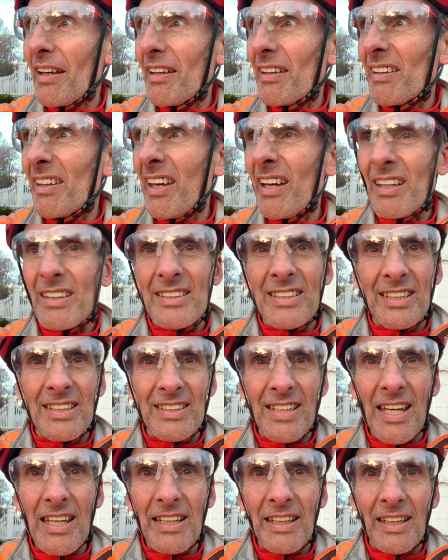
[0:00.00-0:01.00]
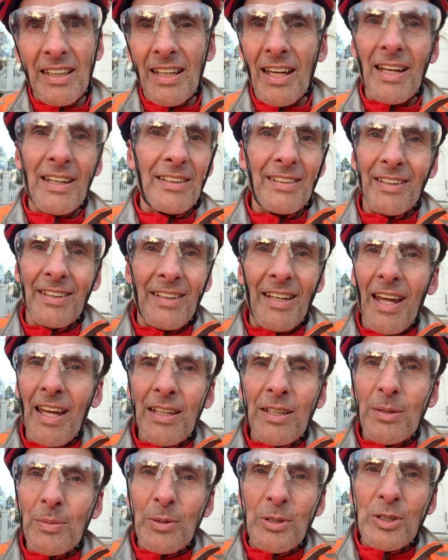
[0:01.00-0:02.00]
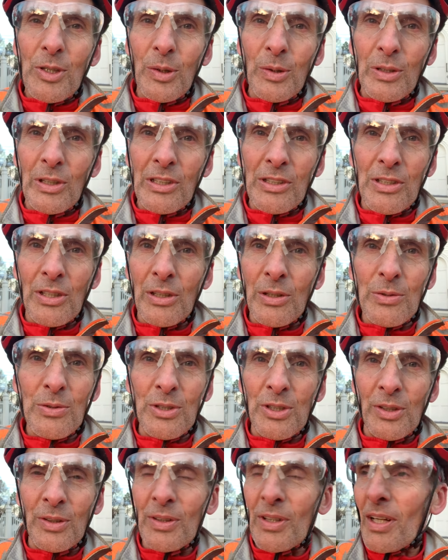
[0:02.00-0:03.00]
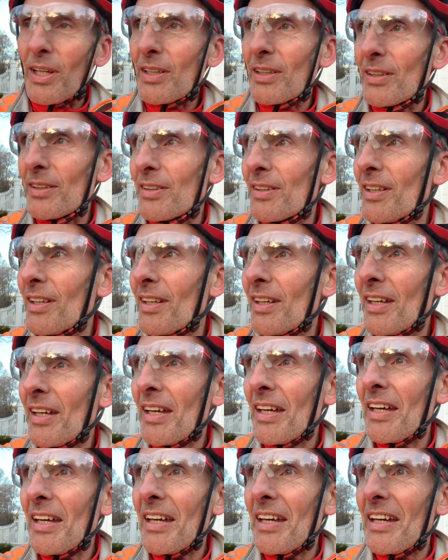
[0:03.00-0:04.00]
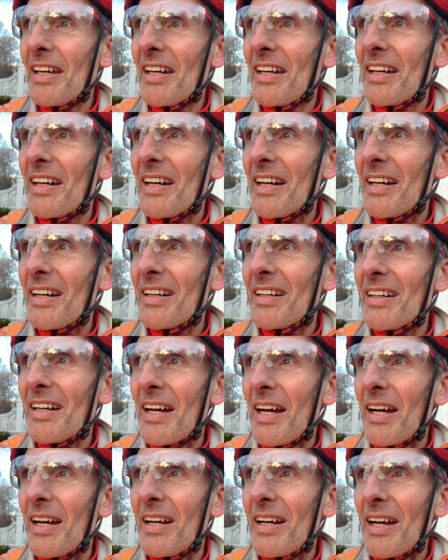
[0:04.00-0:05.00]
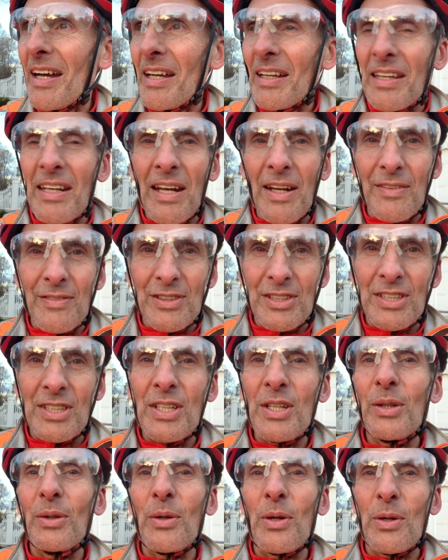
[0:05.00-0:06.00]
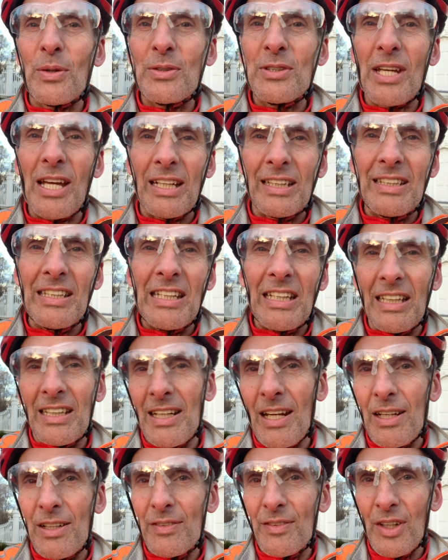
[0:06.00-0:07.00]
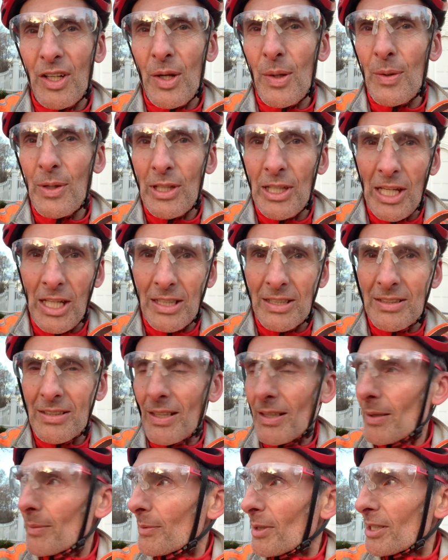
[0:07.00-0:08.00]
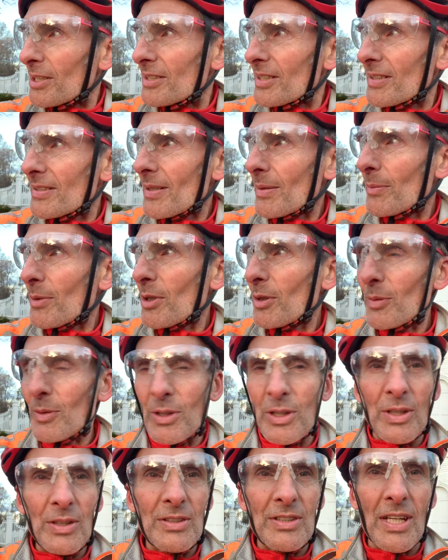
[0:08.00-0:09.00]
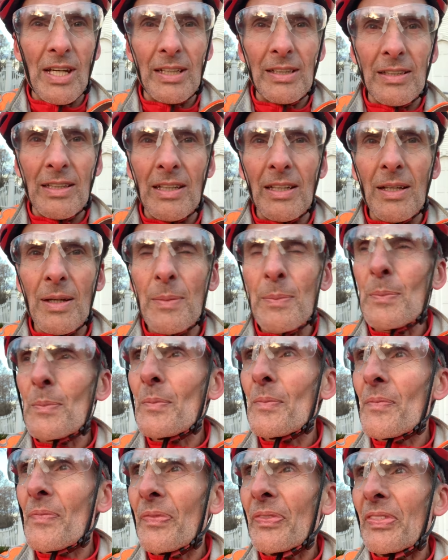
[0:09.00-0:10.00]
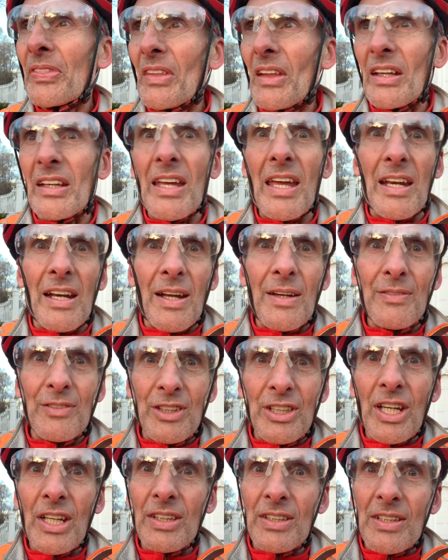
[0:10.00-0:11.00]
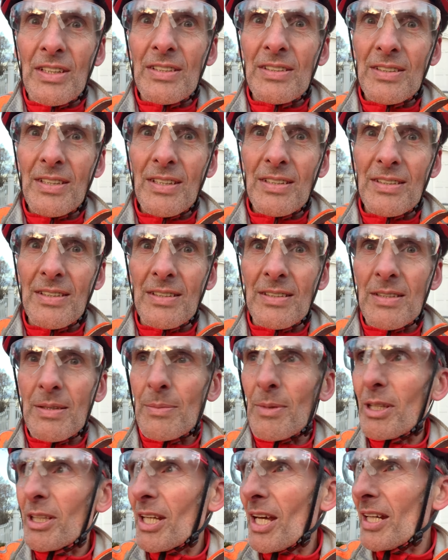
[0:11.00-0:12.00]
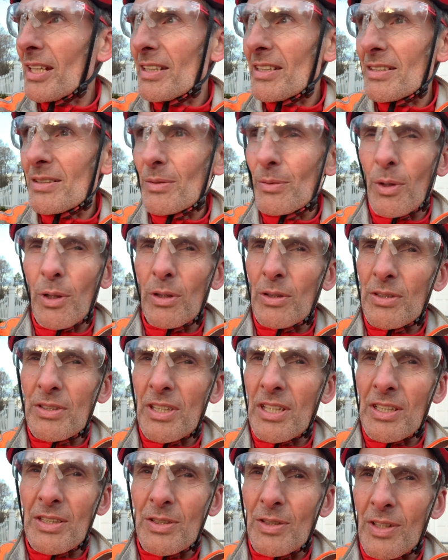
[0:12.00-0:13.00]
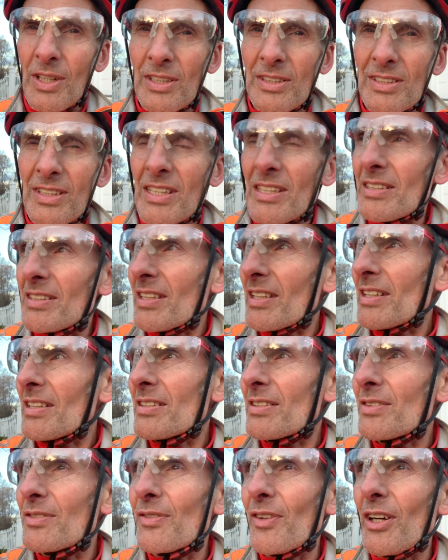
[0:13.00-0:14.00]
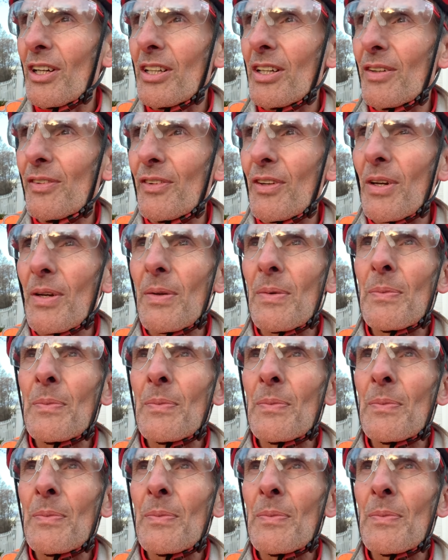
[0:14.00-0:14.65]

yeah, it's exciting. And I could be totally delusional. I could, uh, I could have zero technique and not even know it yet until I'm next to somebody with good technique. Again, I haven't done this since the mid 90s and roller skis are not ski skis. It's very different.